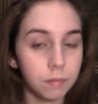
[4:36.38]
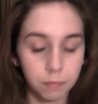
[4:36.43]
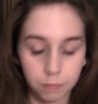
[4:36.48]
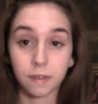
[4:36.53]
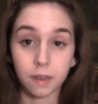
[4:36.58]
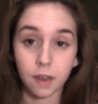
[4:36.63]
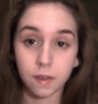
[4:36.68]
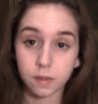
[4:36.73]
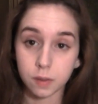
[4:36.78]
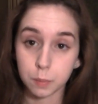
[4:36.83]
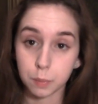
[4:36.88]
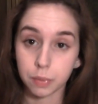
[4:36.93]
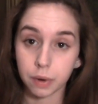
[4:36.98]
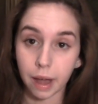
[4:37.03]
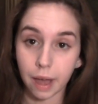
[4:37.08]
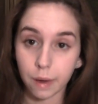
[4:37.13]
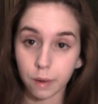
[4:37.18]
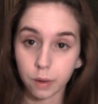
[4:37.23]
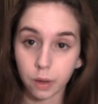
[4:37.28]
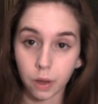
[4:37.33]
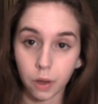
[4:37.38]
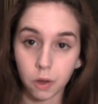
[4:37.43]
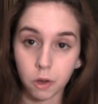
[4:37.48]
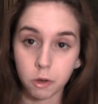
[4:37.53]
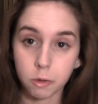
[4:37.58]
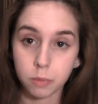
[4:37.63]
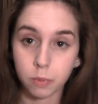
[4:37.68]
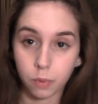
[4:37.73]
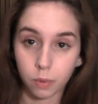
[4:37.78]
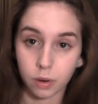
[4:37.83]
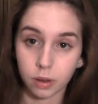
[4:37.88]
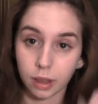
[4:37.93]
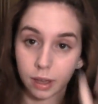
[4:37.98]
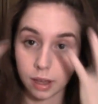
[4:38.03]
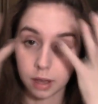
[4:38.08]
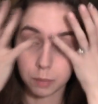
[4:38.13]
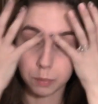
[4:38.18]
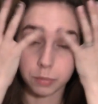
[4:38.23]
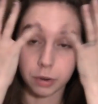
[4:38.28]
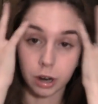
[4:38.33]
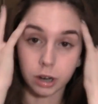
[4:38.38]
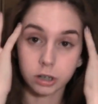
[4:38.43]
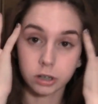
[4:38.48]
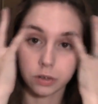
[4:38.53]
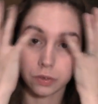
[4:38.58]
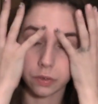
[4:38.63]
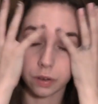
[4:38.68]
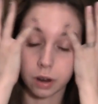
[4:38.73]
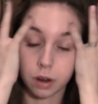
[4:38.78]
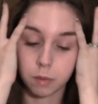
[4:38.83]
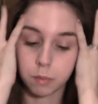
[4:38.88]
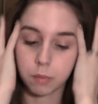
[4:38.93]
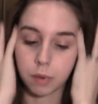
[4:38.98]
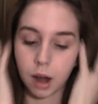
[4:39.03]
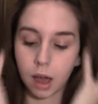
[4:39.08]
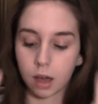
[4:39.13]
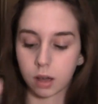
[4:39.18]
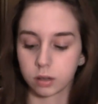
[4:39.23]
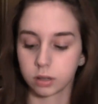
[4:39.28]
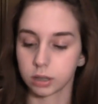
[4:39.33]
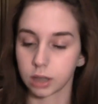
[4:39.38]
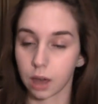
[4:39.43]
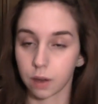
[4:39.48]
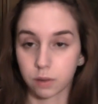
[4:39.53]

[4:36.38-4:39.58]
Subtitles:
If you have a brow comb or like a brush for your brows,